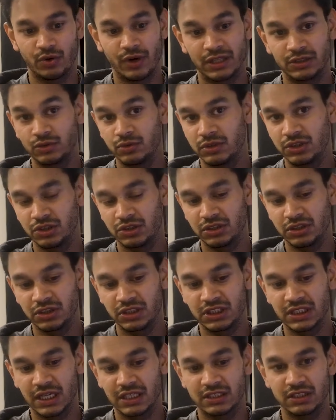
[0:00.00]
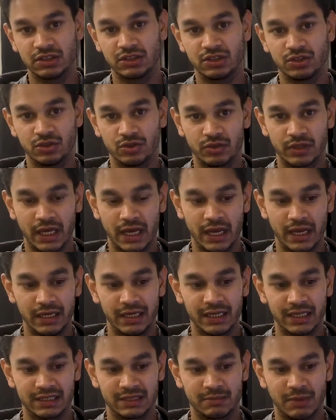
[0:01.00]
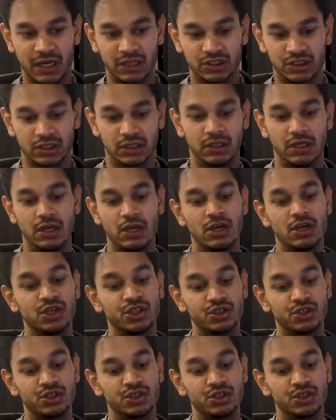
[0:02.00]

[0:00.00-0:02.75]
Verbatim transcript: So at 200 degrees Celsius, you don't get any expansion.